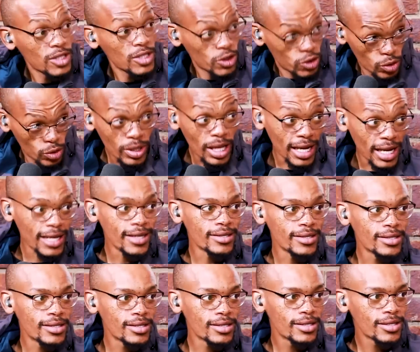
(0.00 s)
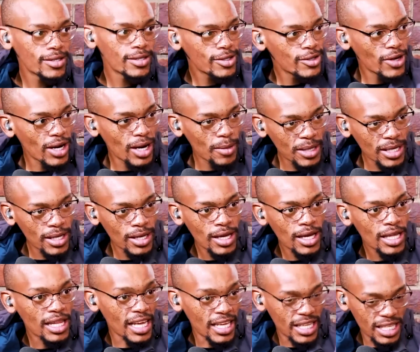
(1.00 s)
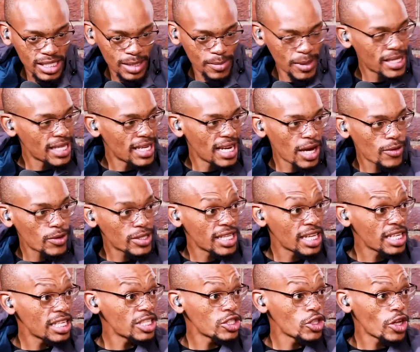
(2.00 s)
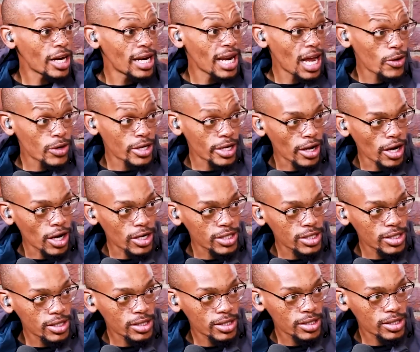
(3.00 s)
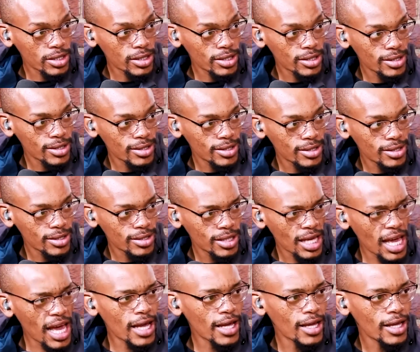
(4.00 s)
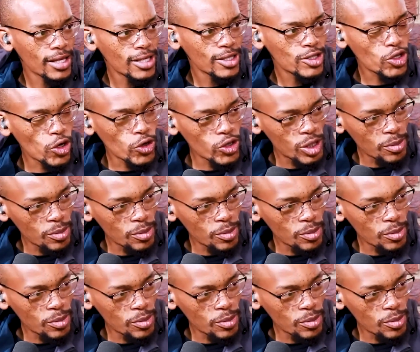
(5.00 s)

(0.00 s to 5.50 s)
to their kids. You know what I mean? They speak the language that is not allowed in class. Hey, don't